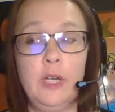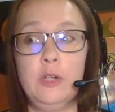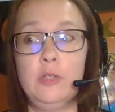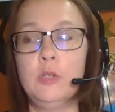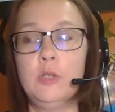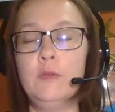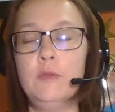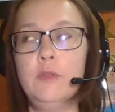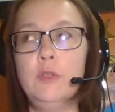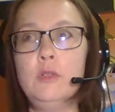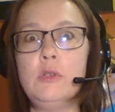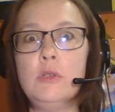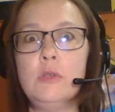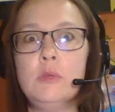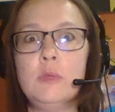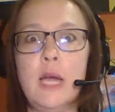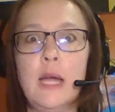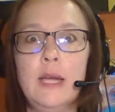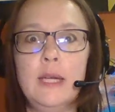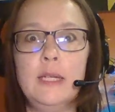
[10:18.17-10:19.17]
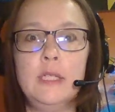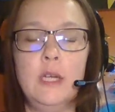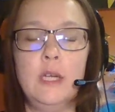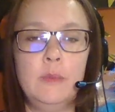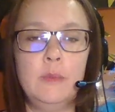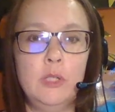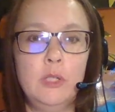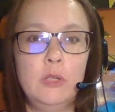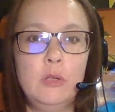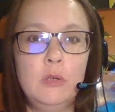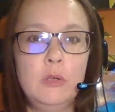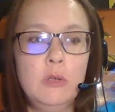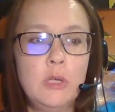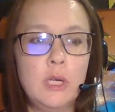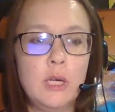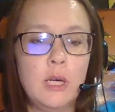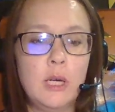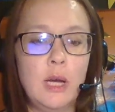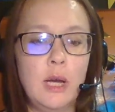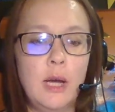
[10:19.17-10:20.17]
So if you use IEW,
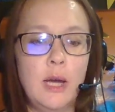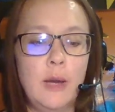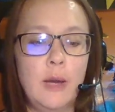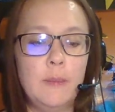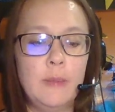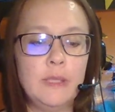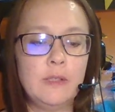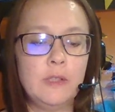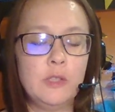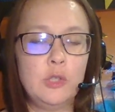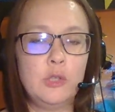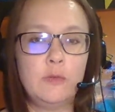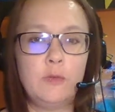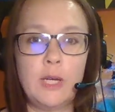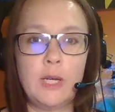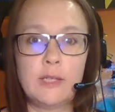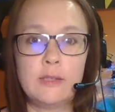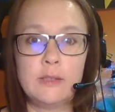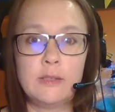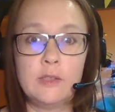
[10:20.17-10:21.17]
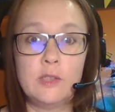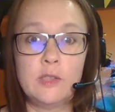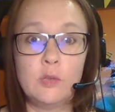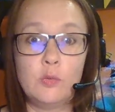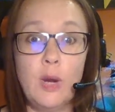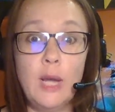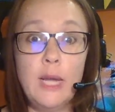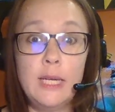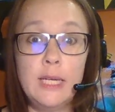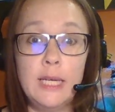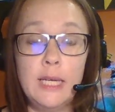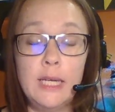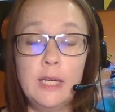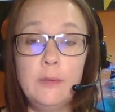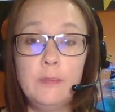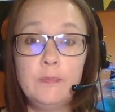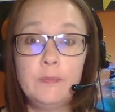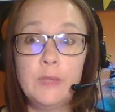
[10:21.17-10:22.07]
Institute for Excellence in Writing,